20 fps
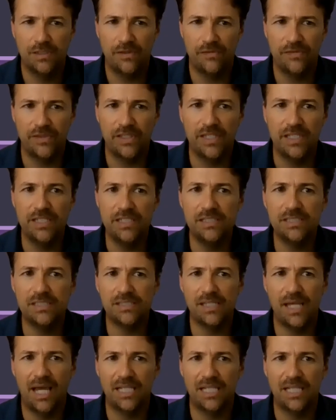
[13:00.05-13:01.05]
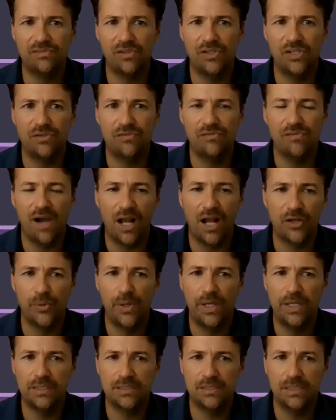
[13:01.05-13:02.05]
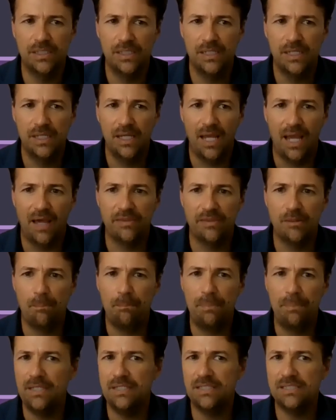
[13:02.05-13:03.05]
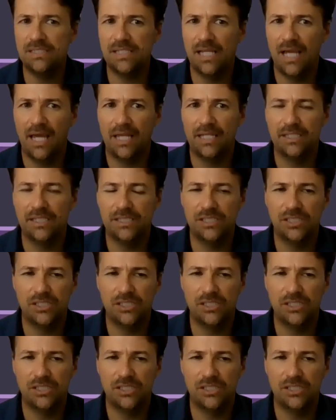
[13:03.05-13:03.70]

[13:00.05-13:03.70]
the E stands for evaluate, and the P stands